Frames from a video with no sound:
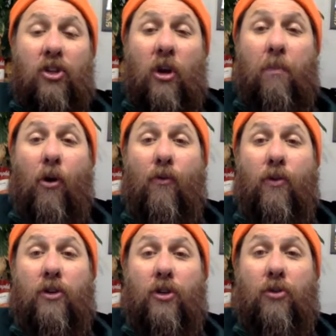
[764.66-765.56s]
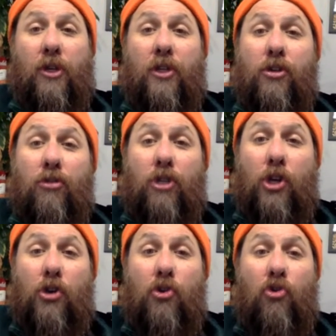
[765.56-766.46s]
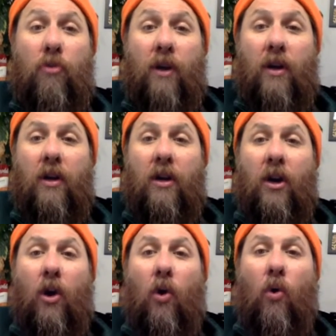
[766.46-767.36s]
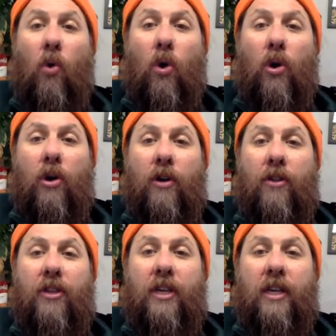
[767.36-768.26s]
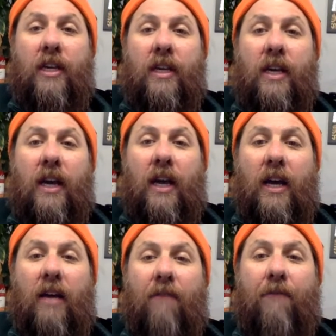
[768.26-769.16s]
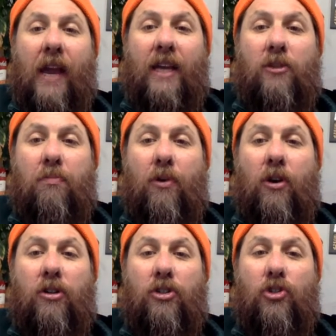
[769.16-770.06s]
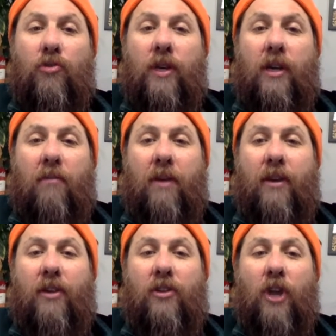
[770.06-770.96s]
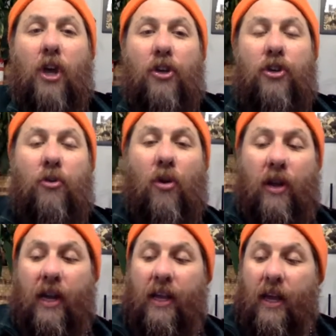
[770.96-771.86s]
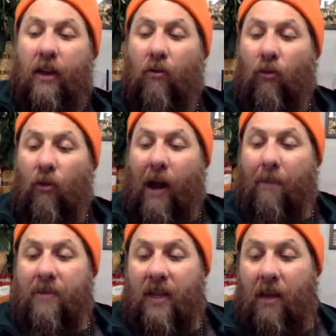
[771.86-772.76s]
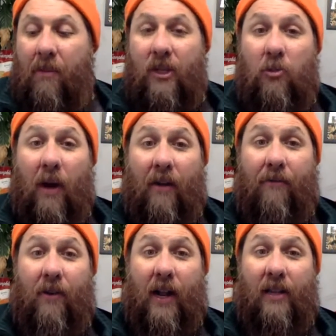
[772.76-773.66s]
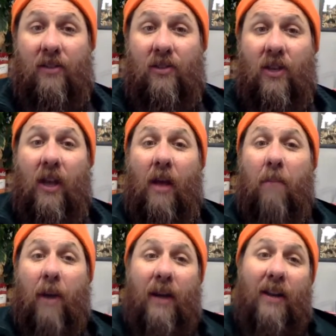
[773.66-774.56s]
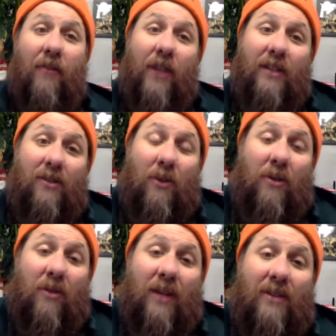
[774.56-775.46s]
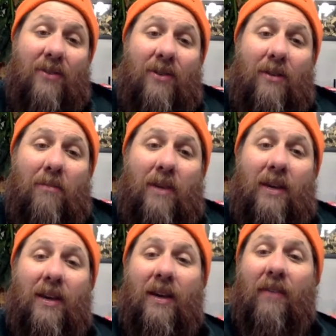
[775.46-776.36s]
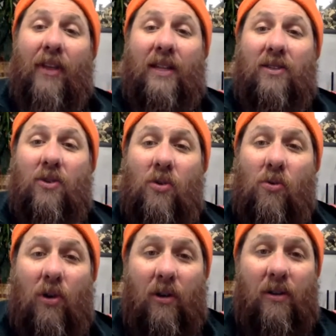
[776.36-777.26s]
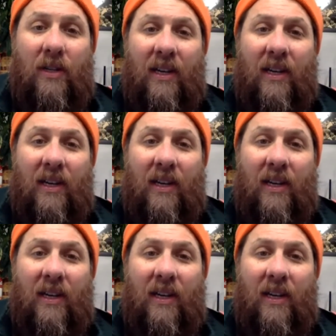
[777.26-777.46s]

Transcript: YouTube or the Facebook stream, because you are getting a cropped image, my friends. But if that's the way you like to look at me, that's cool.